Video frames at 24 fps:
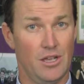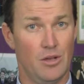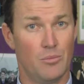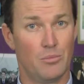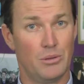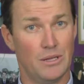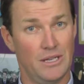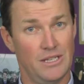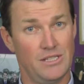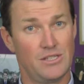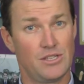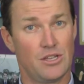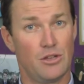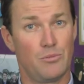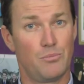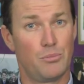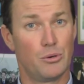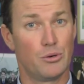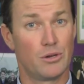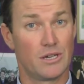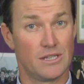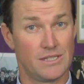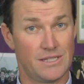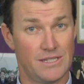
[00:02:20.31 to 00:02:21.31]
Please don't
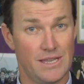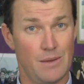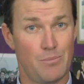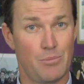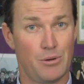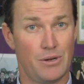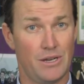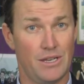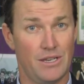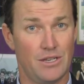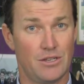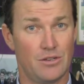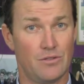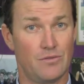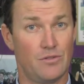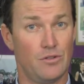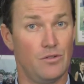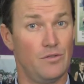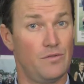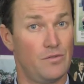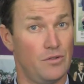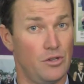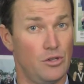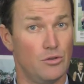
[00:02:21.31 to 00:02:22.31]
book a separate
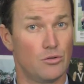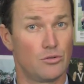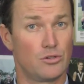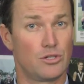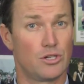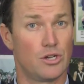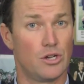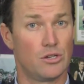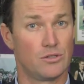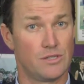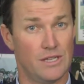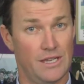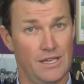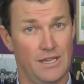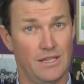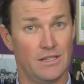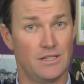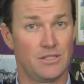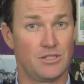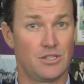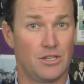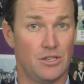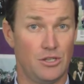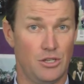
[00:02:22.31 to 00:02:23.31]
interview for your child's
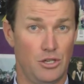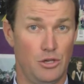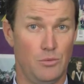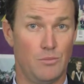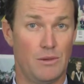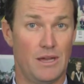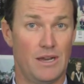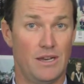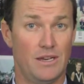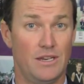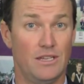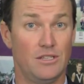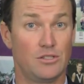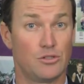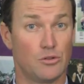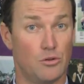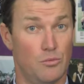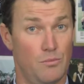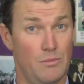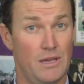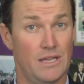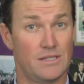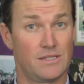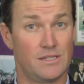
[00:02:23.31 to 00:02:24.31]
English and humanities or
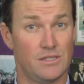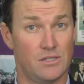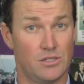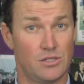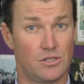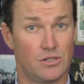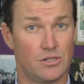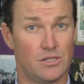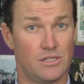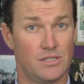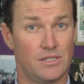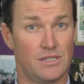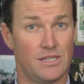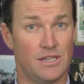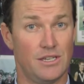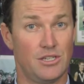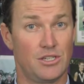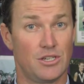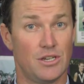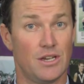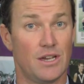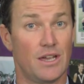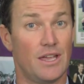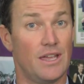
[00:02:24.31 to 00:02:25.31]
maths and science
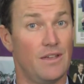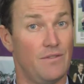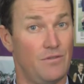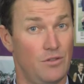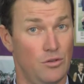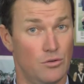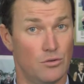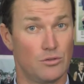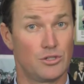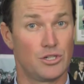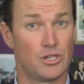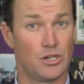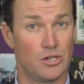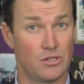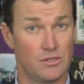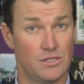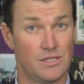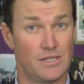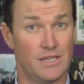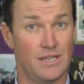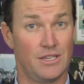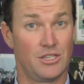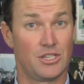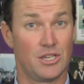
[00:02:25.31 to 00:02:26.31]
teacher if your child's
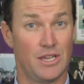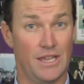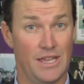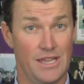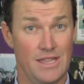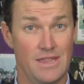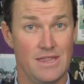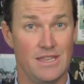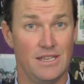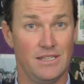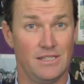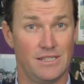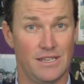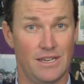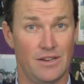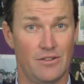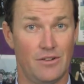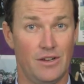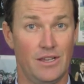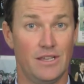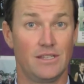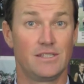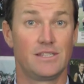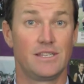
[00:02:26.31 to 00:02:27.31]
teacher in these
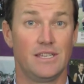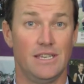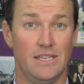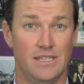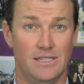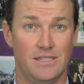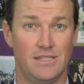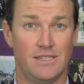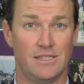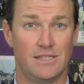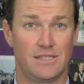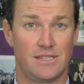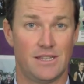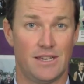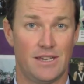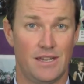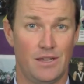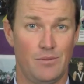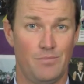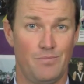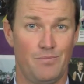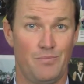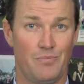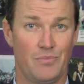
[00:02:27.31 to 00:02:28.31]
areas is the
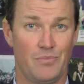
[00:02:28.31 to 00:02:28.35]
same.